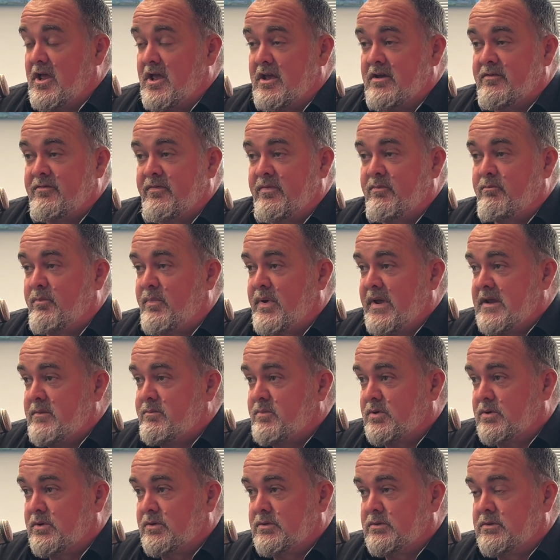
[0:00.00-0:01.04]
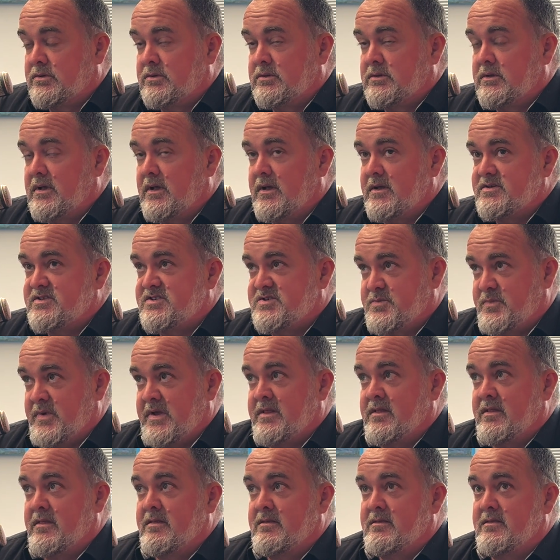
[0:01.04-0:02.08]
If people
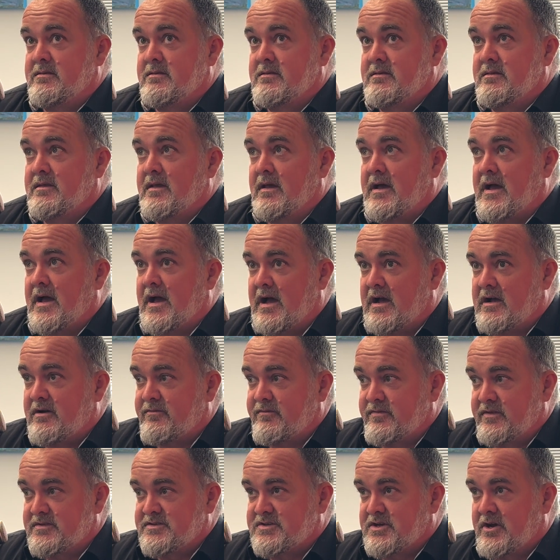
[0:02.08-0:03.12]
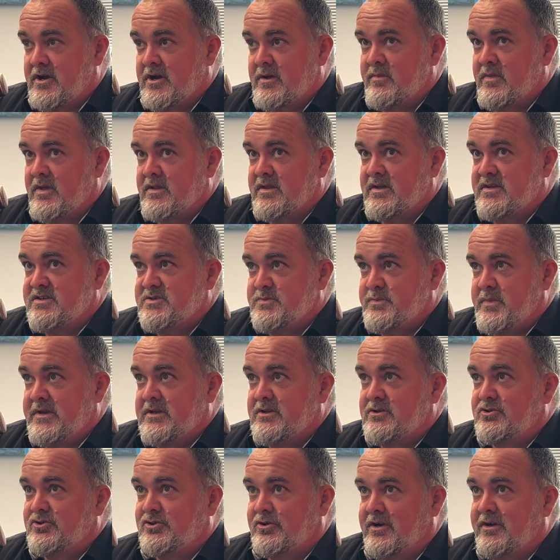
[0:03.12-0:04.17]
spent half the time that they
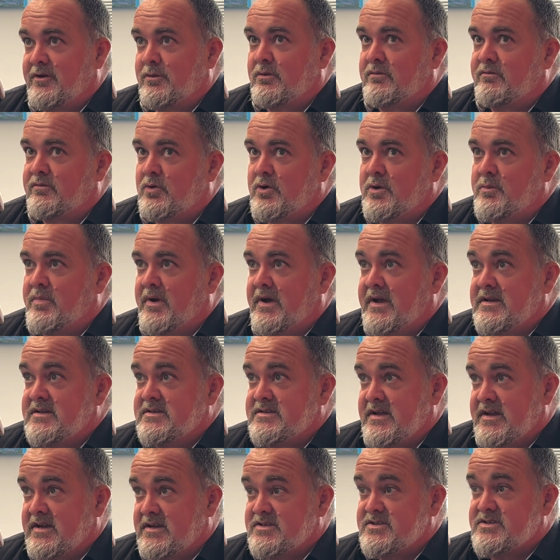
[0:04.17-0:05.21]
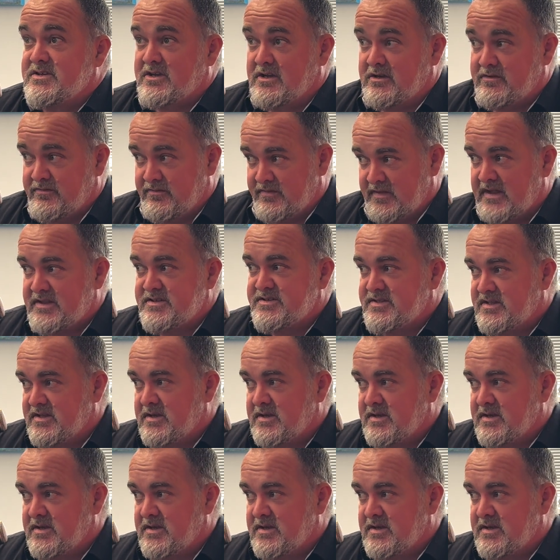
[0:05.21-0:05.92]
spent trying to avoid paying tax, if that's their